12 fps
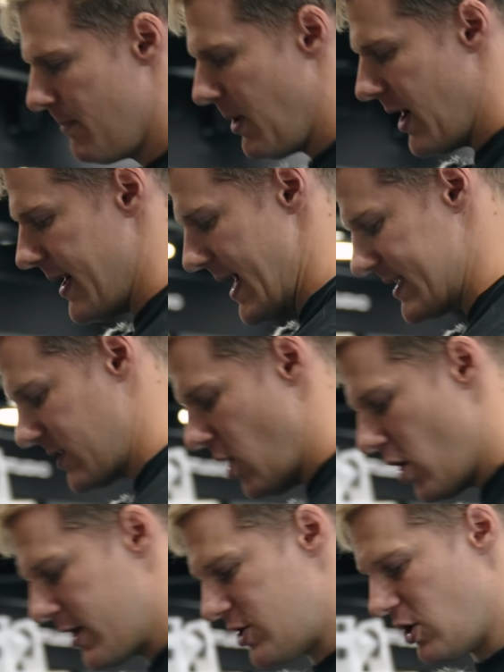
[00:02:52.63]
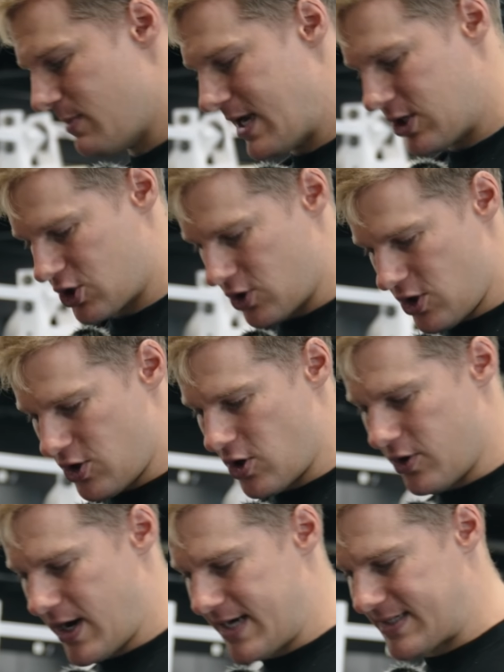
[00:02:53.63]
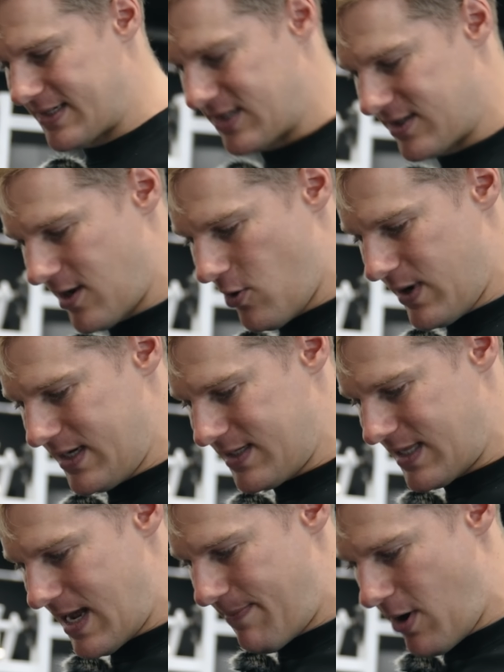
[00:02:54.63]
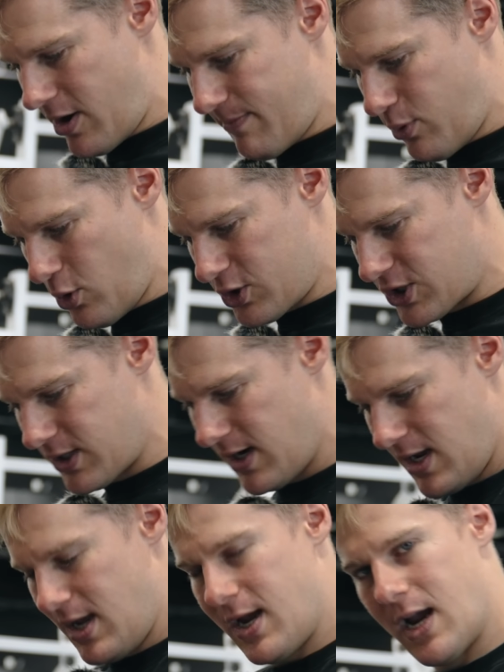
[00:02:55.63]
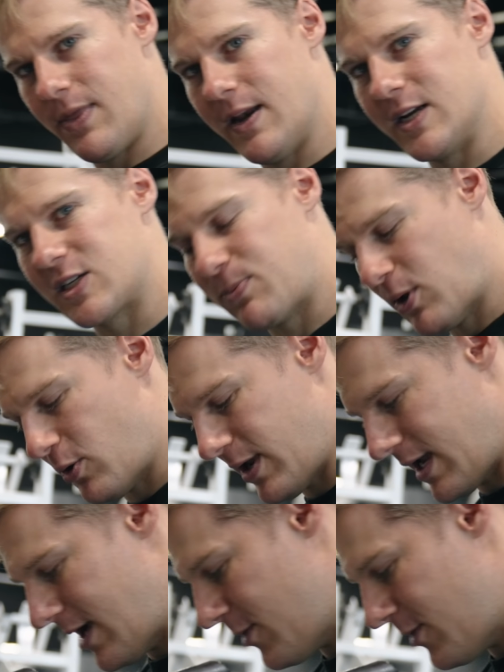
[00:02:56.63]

But as long as you're making sure you go nice and slow into that bottom portion and then exploding